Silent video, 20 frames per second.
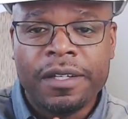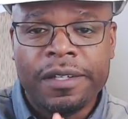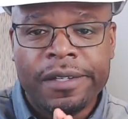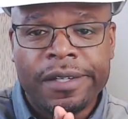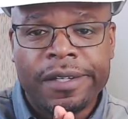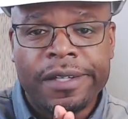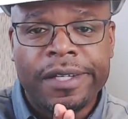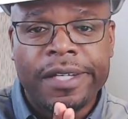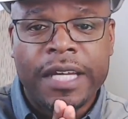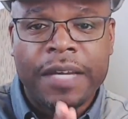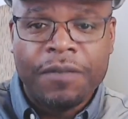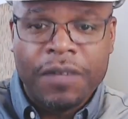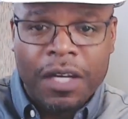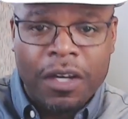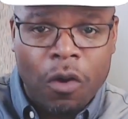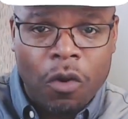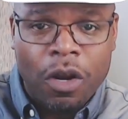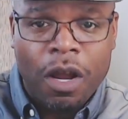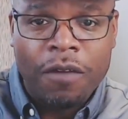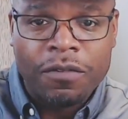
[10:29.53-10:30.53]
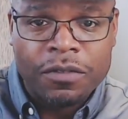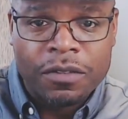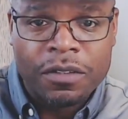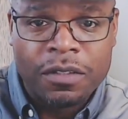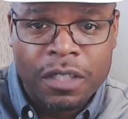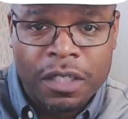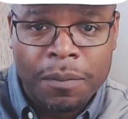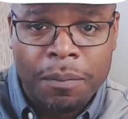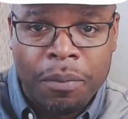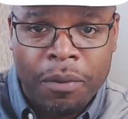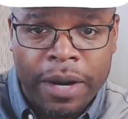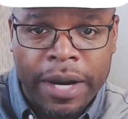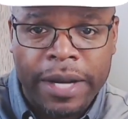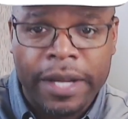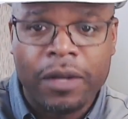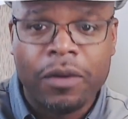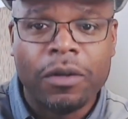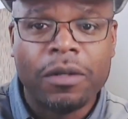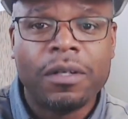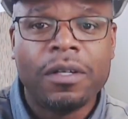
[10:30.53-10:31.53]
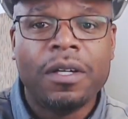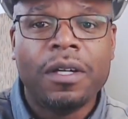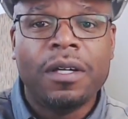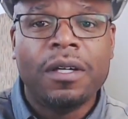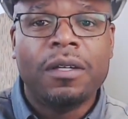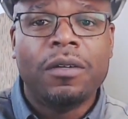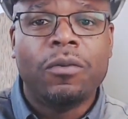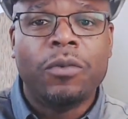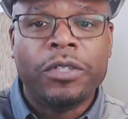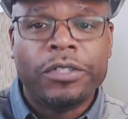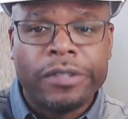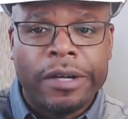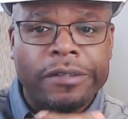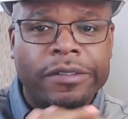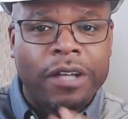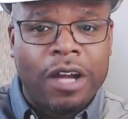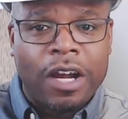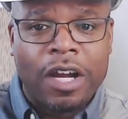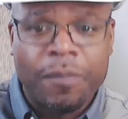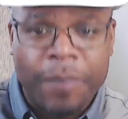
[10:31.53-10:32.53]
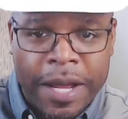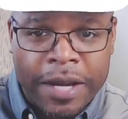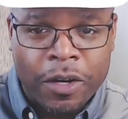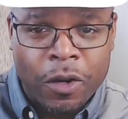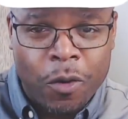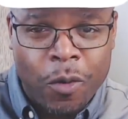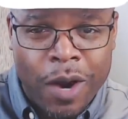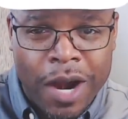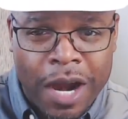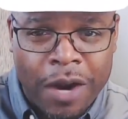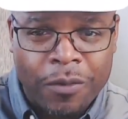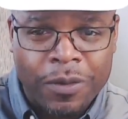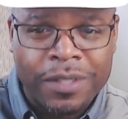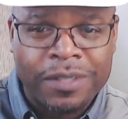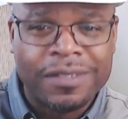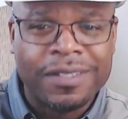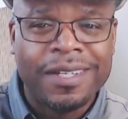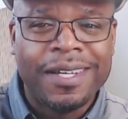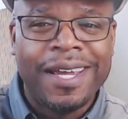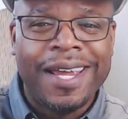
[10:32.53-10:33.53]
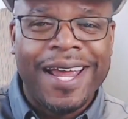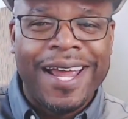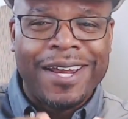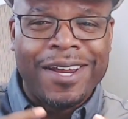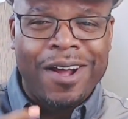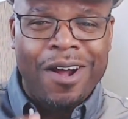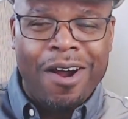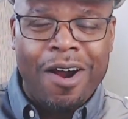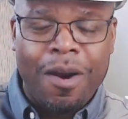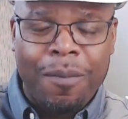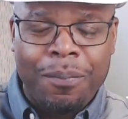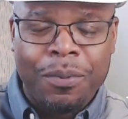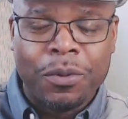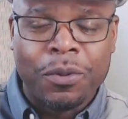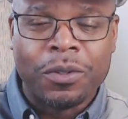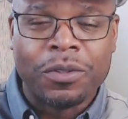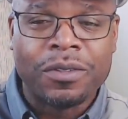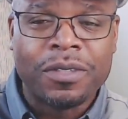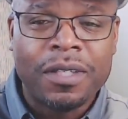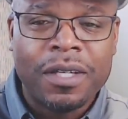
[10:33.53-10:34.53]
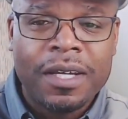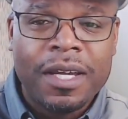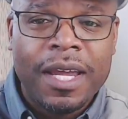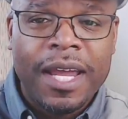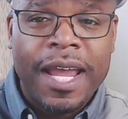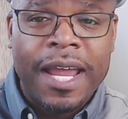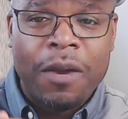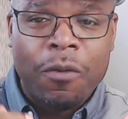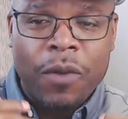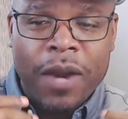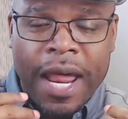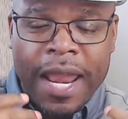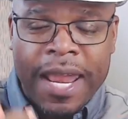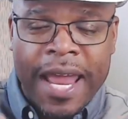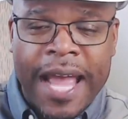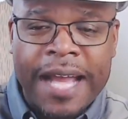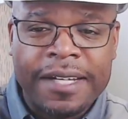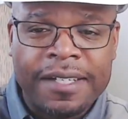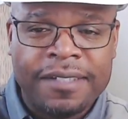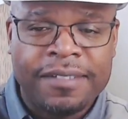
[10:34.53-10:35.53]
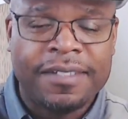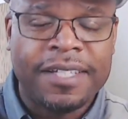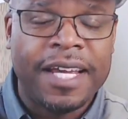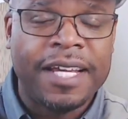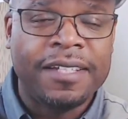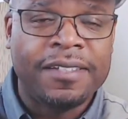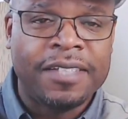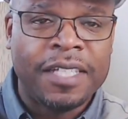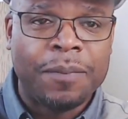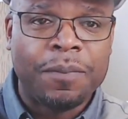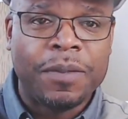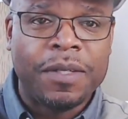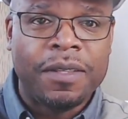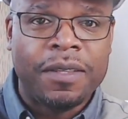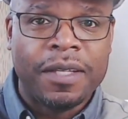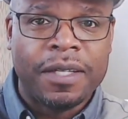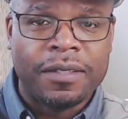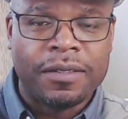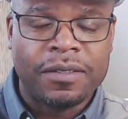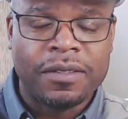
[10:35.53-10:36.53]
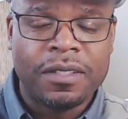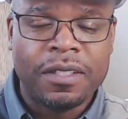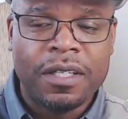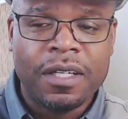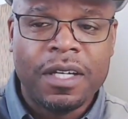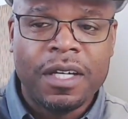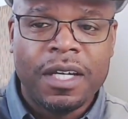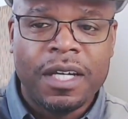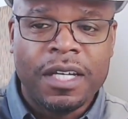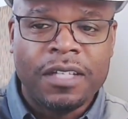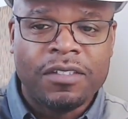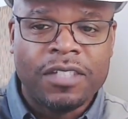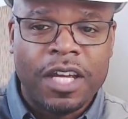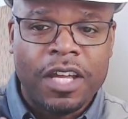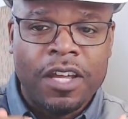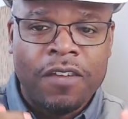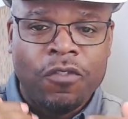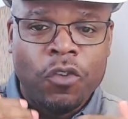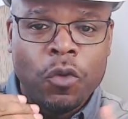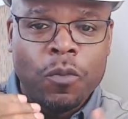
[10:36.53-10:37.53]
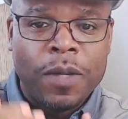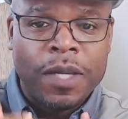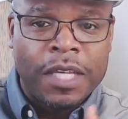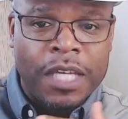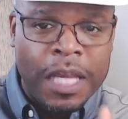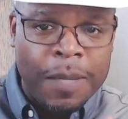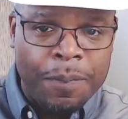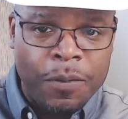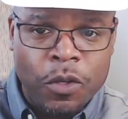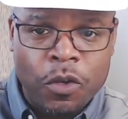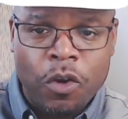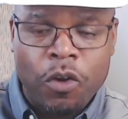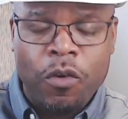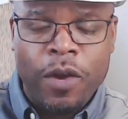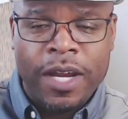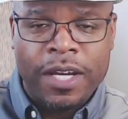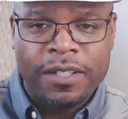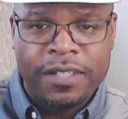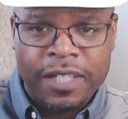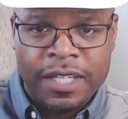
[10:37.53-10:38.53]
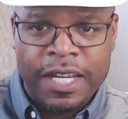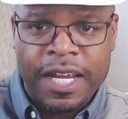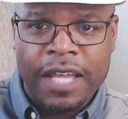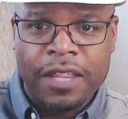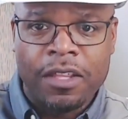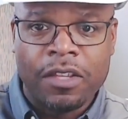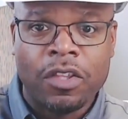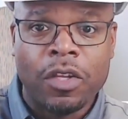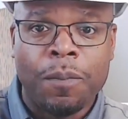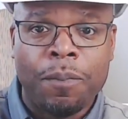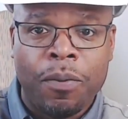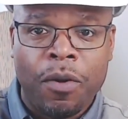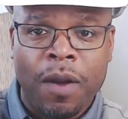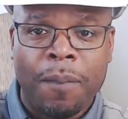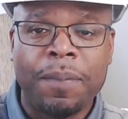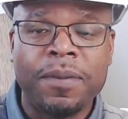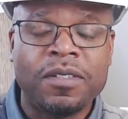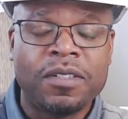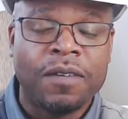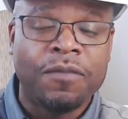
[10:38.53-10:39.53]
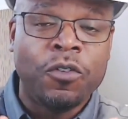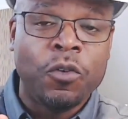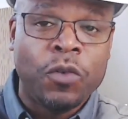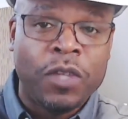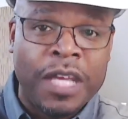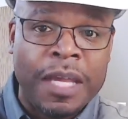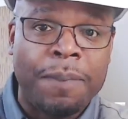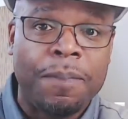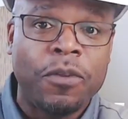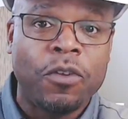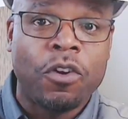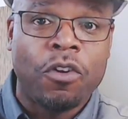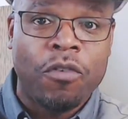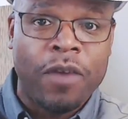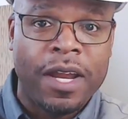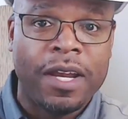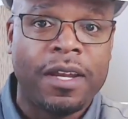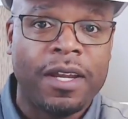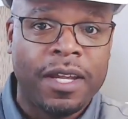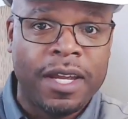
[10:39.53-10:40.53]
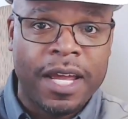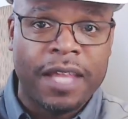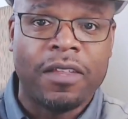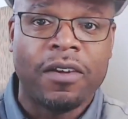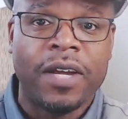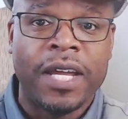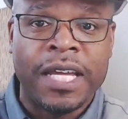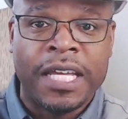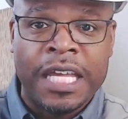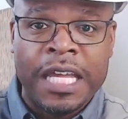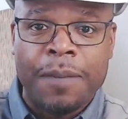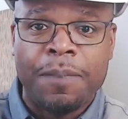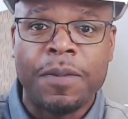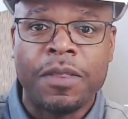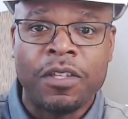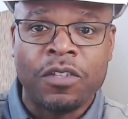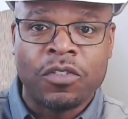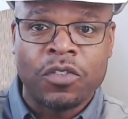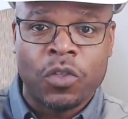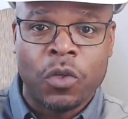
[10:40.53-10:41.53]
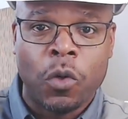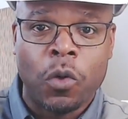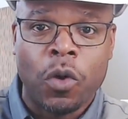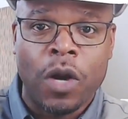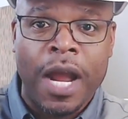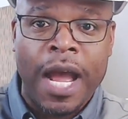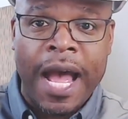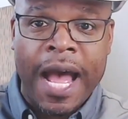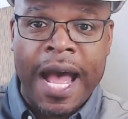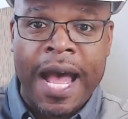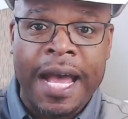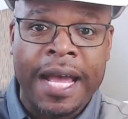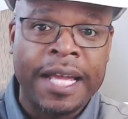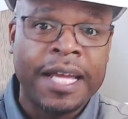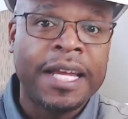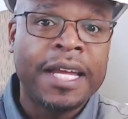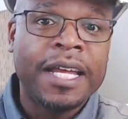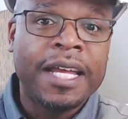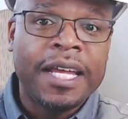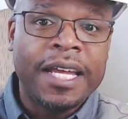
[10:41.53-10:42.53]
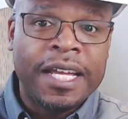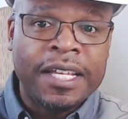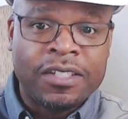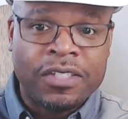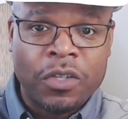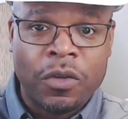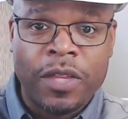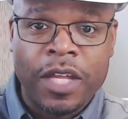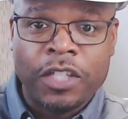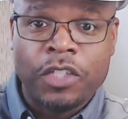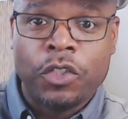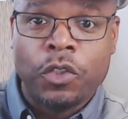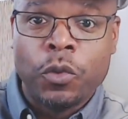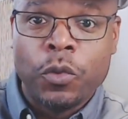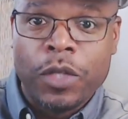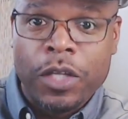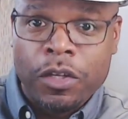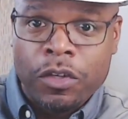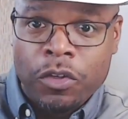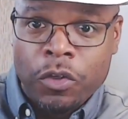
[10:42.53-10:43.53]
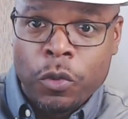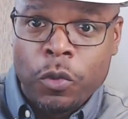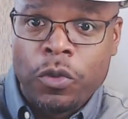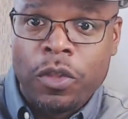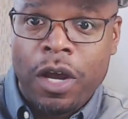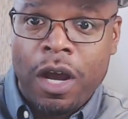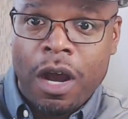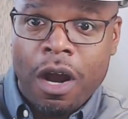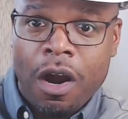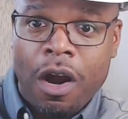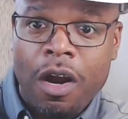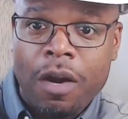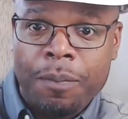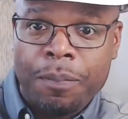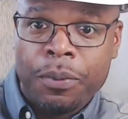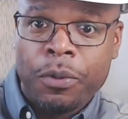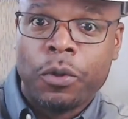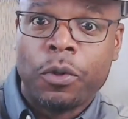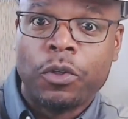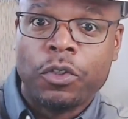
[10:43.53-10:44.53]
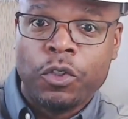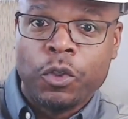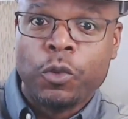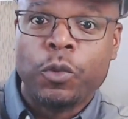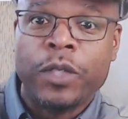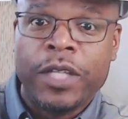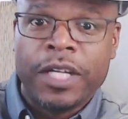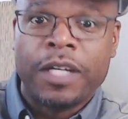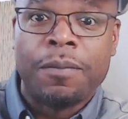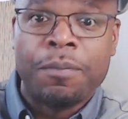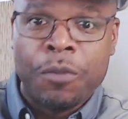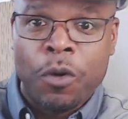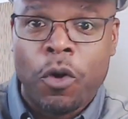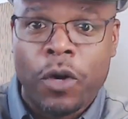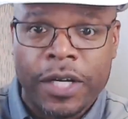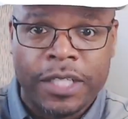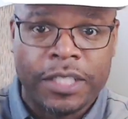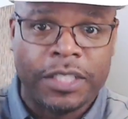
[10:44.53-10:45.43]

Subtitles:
give the loan officers a little break when we start talking about inquiries and the hard pulls. And what I like to say is simply this, is that if you've been keeping your credit together, the purpose of you keeping your credit together and keeping the score high is so that you can do the hard pull to get a mortgage.